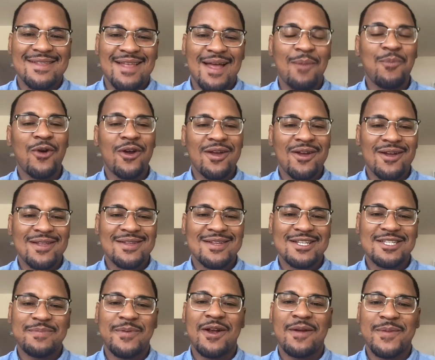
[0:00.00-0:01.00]
I'm working on an
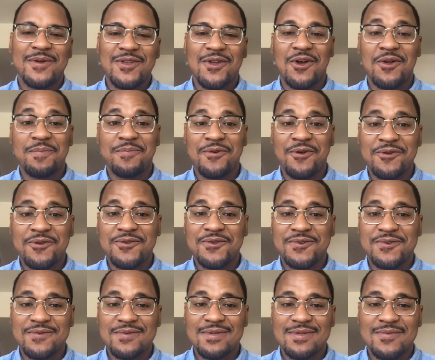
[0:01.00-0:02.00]
experiment called
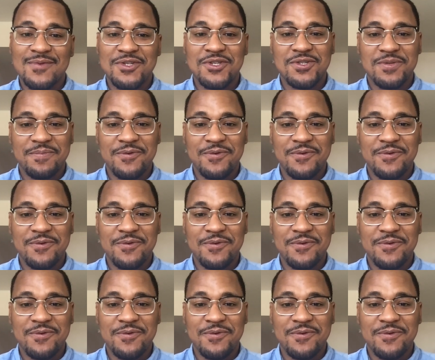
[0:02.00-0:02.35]
ProtoDune, which is a